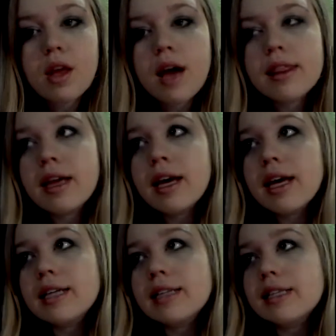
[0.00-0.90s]
I think
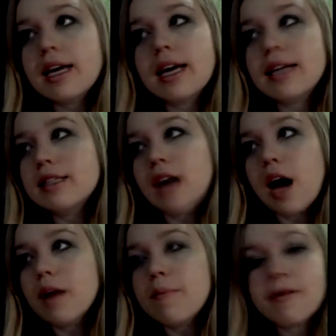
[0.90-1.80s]
it's like it's
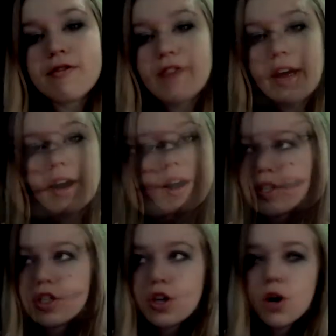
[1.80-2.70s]
gotta be fair. You have to
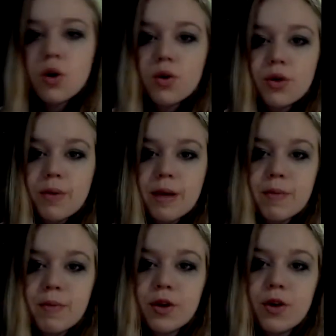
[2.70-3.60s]
show the
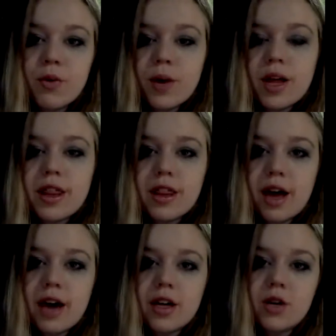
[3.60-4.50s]
people you're with
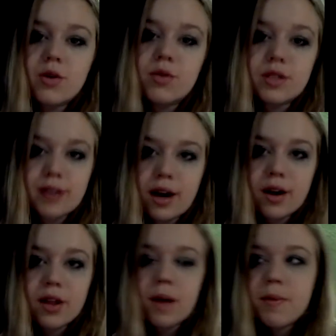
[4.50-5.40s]
that you
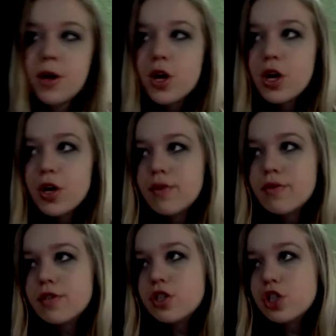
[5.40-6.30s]
desire them. You have
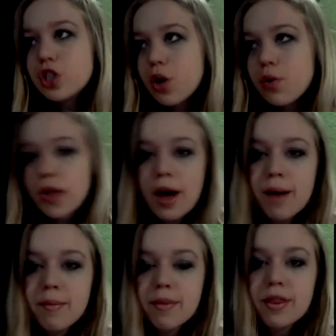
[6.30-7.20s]
to show
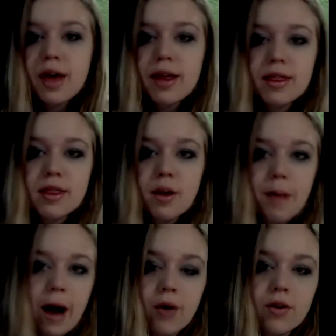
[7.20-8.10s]
them that they're
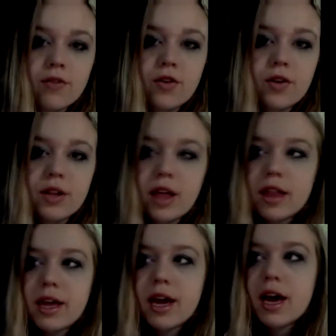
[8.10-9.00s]
powerful and that
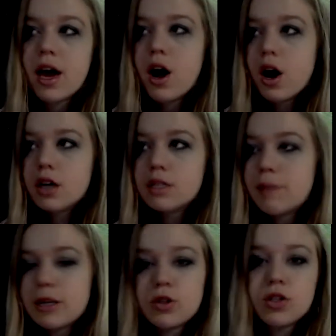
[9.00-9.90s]
they are
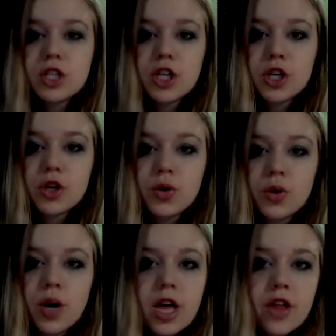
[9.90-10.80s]
special to
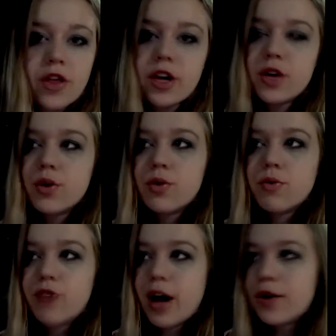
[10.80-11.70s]
you, that you
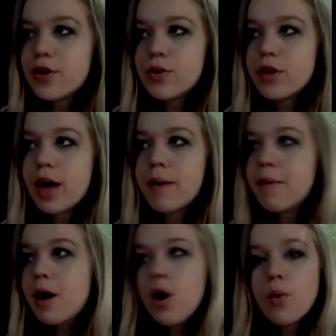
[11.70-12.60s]
value
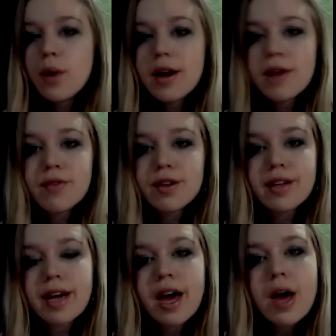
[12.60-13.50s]
them, whatever.
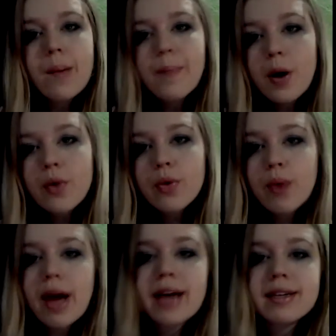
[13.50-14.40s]
Like both
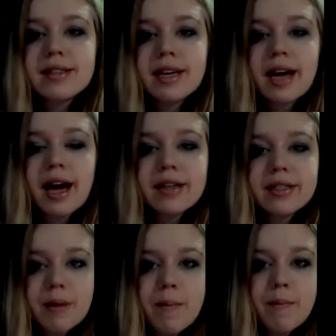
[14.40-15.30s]
ways, like it has
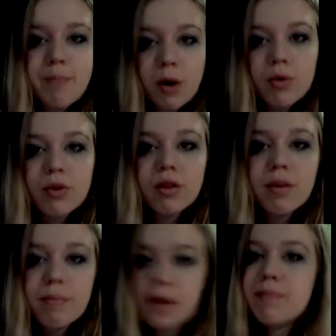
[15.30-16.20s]
to be both
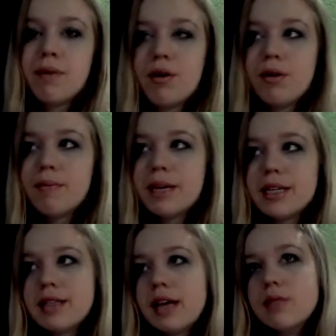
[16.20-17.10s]
people
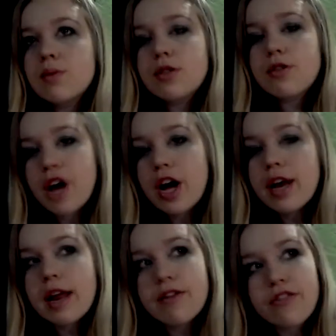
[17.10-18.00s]
because that's what's fun
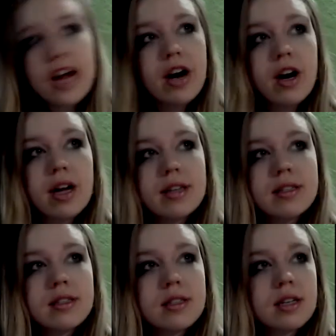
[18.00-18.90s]
and fair
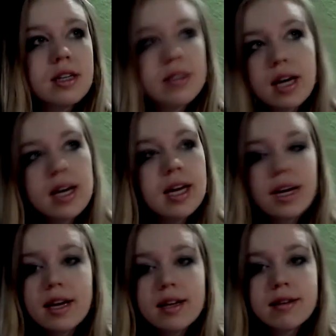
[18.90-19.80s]
and
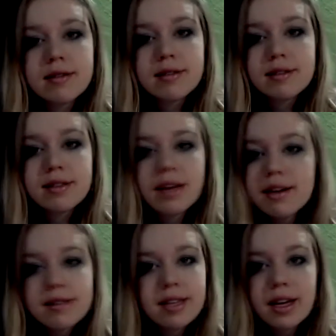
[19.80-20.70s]
exciting and
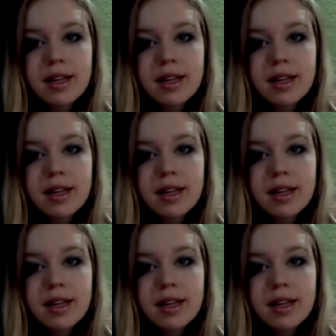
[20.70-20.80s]
sexy.